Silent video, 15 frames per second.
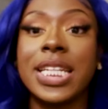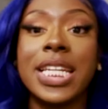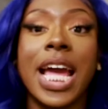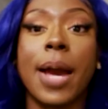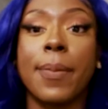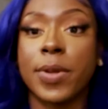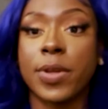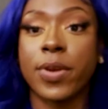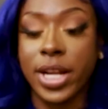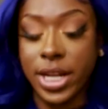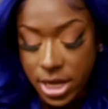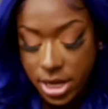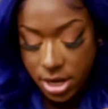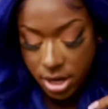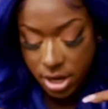nappy right
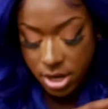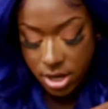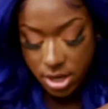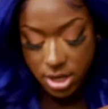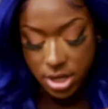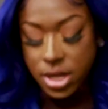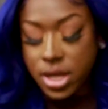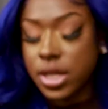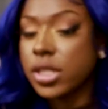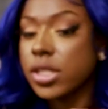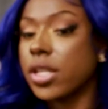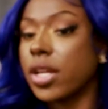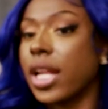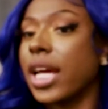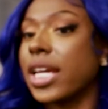here.
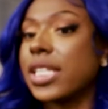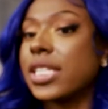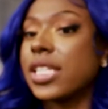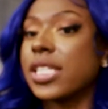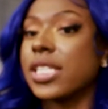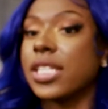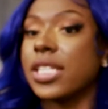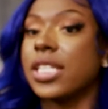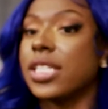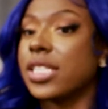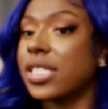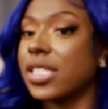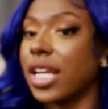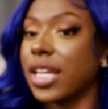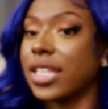So like
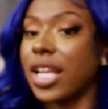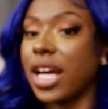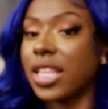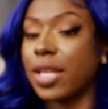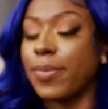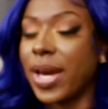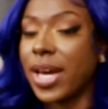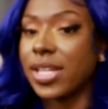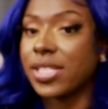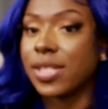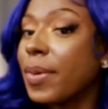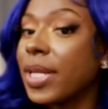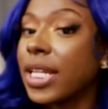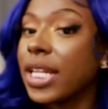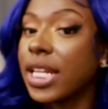it's like not the best. I
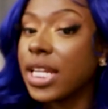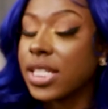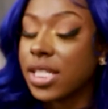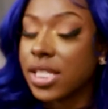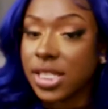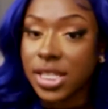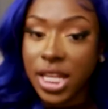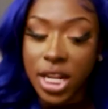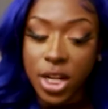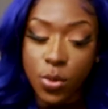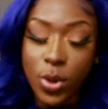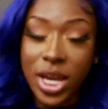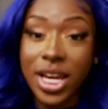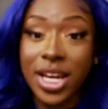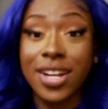mean, it is a synthetic
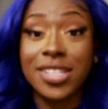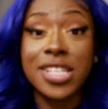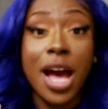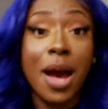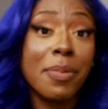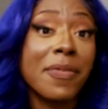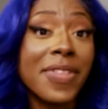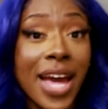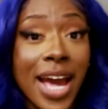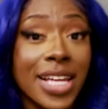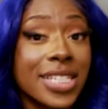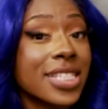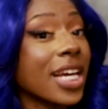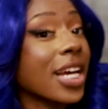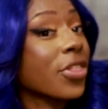wig, and on top of that
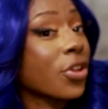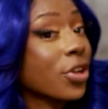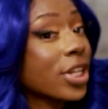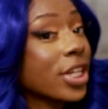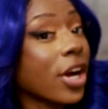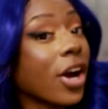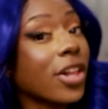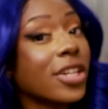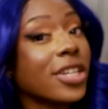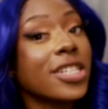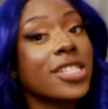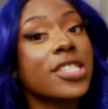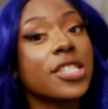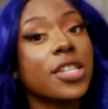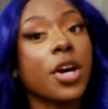it's like $30.
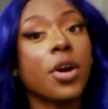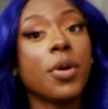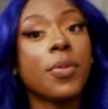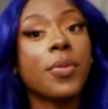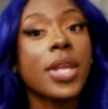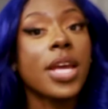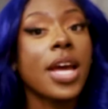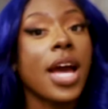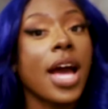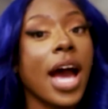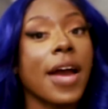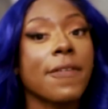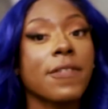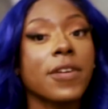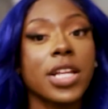So
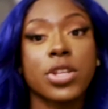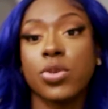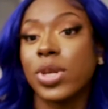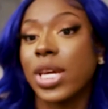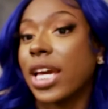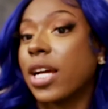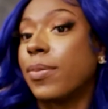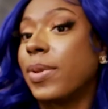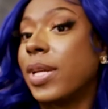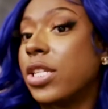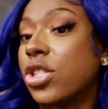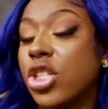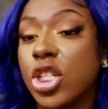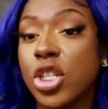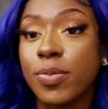I feel like you can't complain
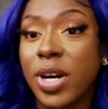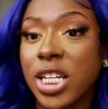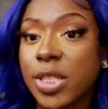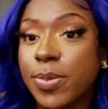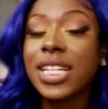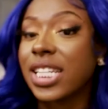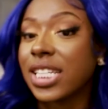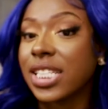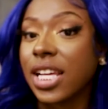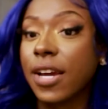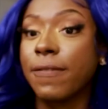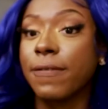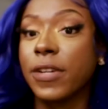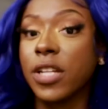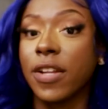too much. It just has like a
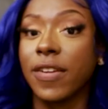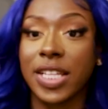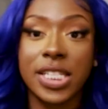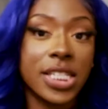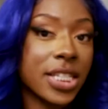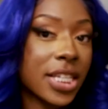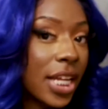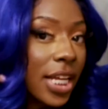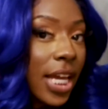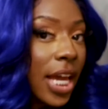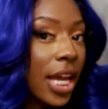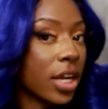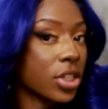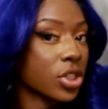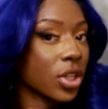feel of like synthetic
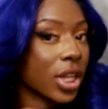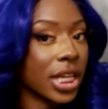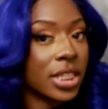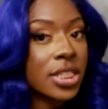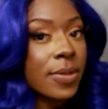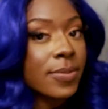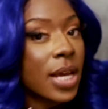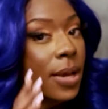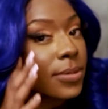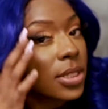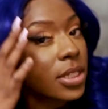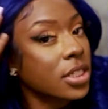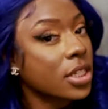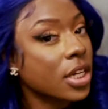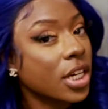hair. So like sometimes it
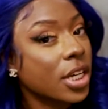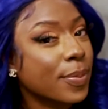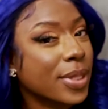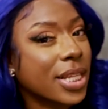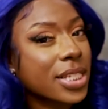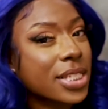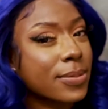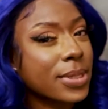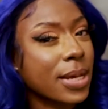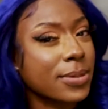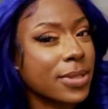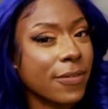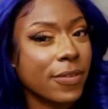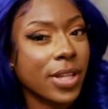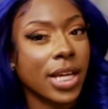looks good, but then sometimes I
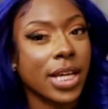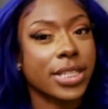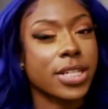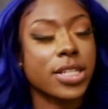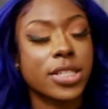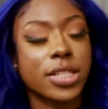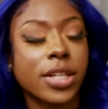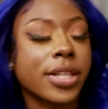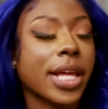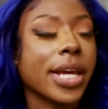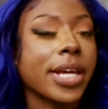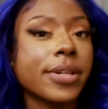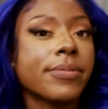feel like it does look like